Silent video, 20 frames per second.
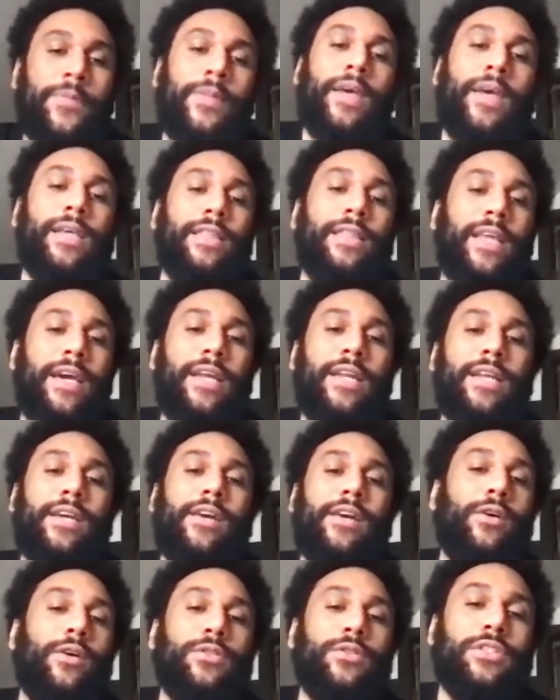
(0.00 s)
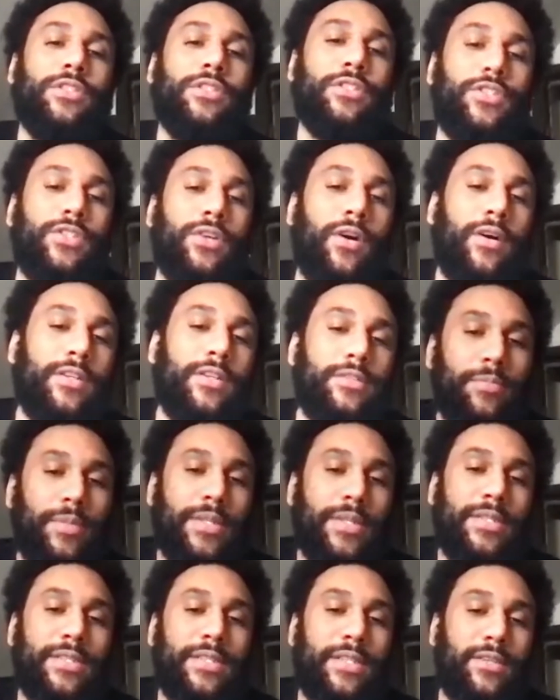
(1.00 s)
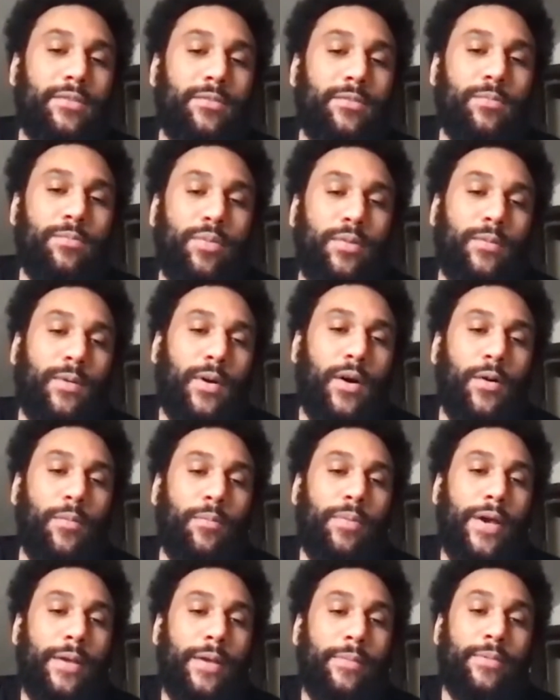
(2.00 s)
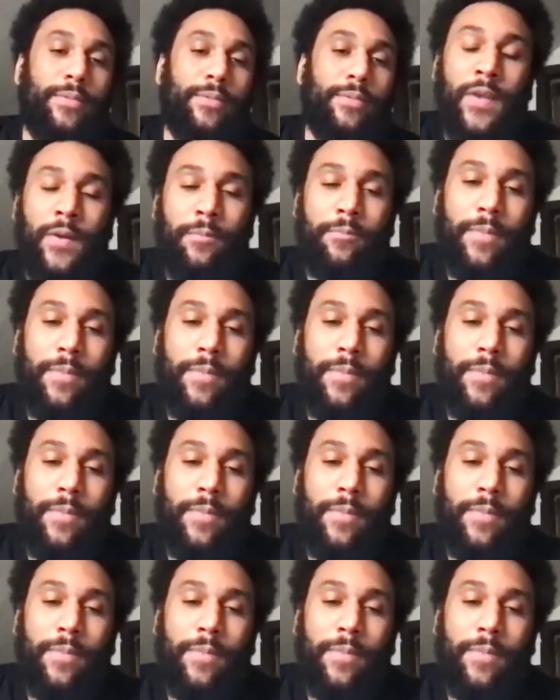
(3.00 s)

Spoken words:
Atlantic Ocean charts mixed in with parole papers.